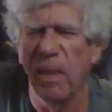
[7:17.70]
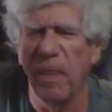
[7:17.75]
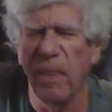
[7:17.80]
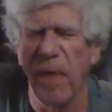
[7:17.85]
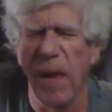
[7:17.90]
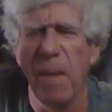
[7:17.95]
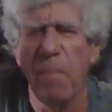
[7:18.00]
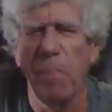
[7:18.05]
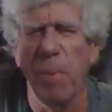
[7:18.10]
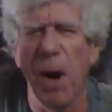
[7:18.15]

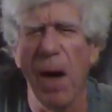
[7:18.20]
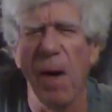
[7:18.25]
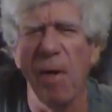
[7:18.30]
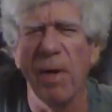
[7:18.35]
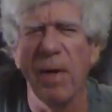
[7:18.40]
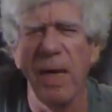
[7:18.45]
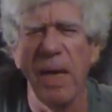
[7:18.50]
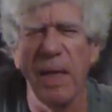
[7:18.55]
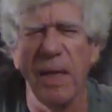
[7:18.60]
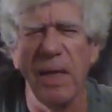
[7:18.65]
they
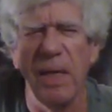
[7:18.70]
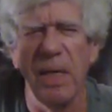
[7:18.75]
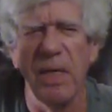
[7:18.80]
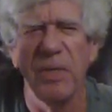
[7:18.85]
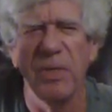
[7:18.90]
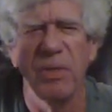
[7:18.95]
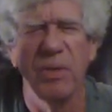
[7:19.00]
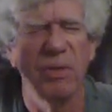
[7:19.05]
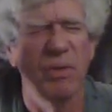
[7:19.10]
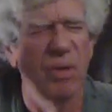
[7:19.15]
brought in
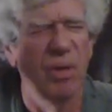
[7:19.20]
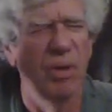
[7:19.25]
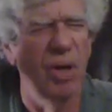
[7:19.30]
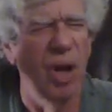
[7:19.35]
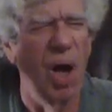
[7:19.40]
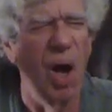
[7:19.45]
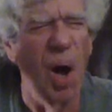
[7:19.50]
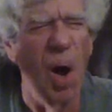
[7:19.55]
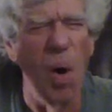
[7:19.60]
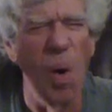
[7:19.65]
this
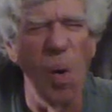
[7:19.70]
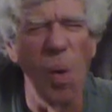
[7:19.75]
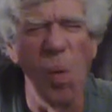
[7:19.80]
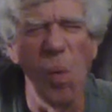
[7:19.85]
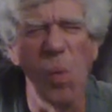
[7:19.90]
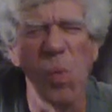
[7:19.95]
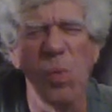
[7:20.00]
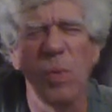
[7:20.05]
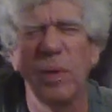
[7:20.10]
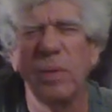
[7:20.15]

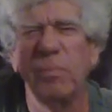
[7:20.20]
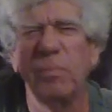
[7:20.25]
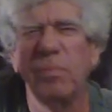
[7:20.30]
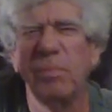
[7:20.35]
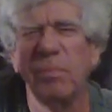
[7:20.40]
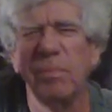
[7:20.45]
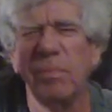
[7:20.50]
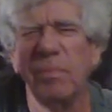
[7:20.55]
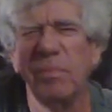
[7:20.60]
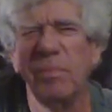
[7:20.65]
old
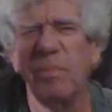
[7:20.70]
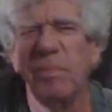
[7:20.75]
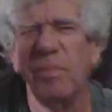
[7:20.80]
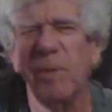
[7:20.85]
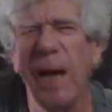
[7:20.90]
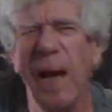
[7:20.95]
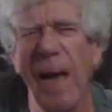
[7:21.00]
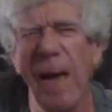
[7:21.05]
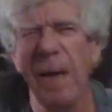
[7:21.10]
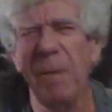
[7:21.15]

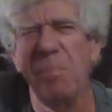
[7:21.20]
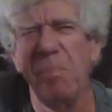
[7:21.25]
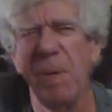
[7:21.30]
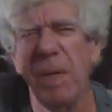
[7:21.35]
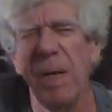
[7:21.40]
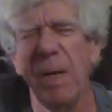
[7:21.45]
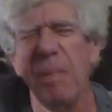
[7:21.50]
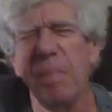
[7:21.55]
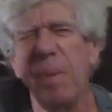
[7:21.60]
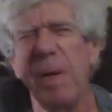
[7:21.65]
8
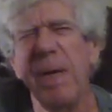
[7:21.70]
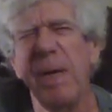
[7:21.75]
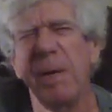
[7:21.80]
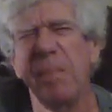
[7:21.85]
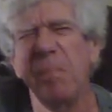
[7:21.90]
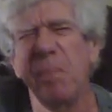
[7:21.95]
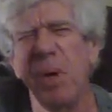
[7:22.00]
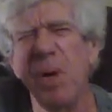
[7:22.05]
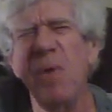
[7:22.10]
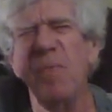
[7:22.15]
millimeter
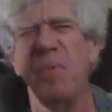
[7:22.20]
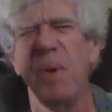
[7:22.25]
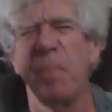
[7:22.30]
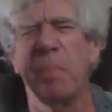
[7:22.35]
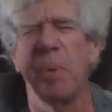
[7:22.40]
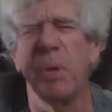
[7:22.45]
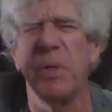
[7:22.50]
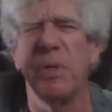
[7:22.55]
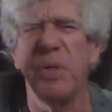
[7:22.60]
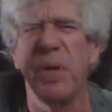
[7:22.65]
movie
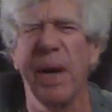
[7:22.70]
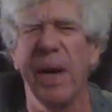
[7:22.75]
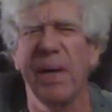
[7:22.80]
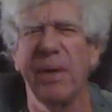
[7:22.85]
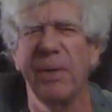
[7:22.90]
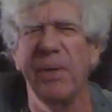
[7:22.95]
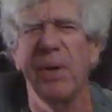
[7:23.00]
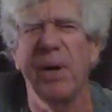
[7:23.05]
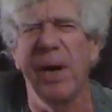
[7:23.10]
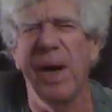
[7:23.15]

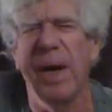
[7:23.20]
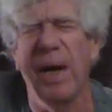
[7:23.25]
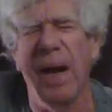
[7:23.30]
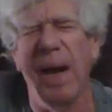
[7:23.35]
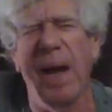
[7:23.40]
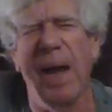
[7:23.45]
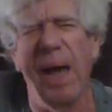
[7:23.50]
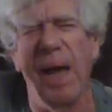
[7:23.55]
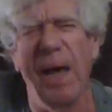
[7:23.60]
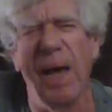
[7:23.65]
projector
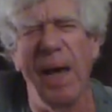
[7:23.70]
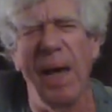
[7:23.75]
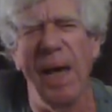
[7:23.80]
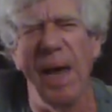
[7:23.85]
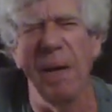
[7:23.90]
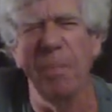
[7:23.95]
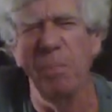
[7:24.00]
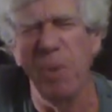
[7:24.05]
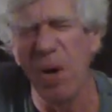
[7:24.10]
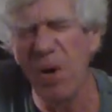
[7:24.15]

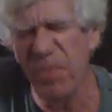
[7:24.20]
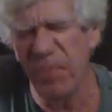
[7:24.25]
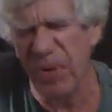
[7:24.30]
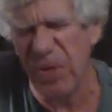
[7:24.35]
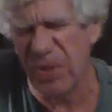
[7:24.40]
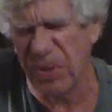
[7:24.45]
and a movie